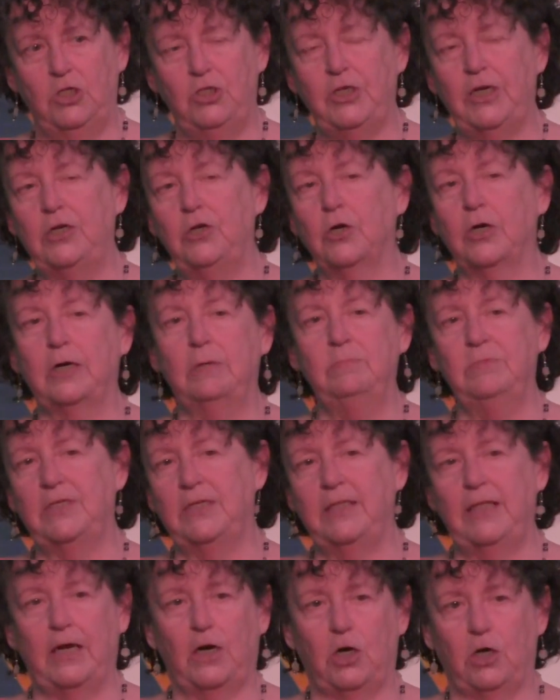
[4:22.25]
Gender comes
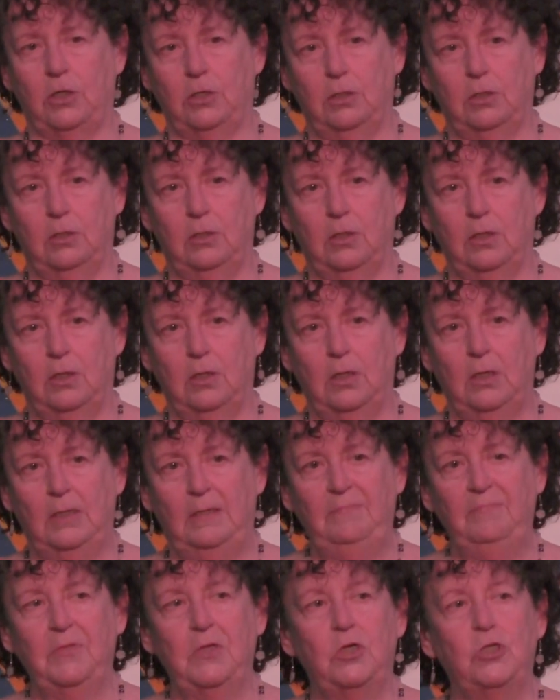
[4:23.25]
in there.
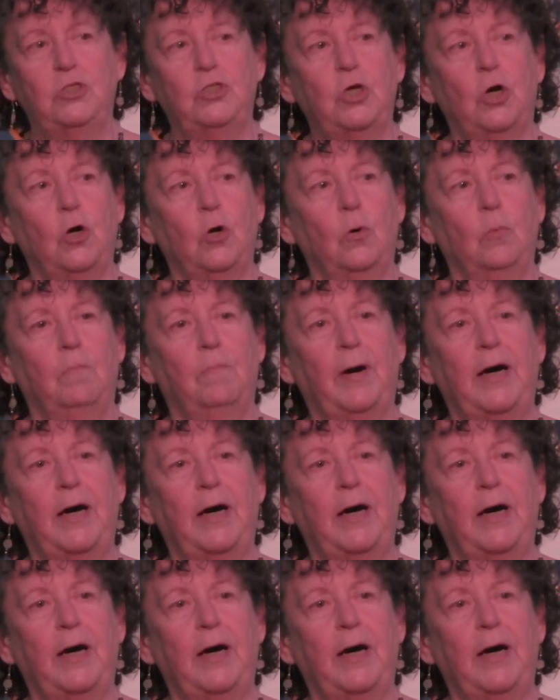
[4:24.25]
So,